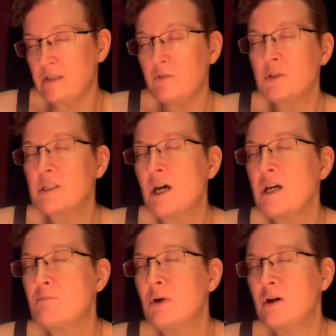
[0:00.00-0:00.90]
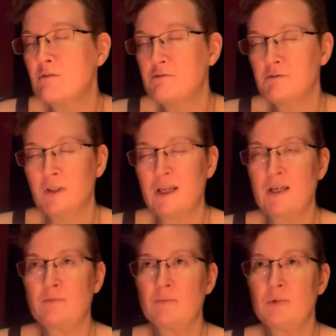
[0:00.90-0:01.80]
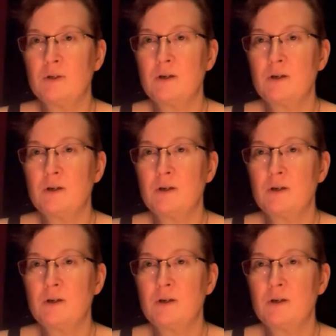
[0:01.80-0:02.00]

a different type of flame,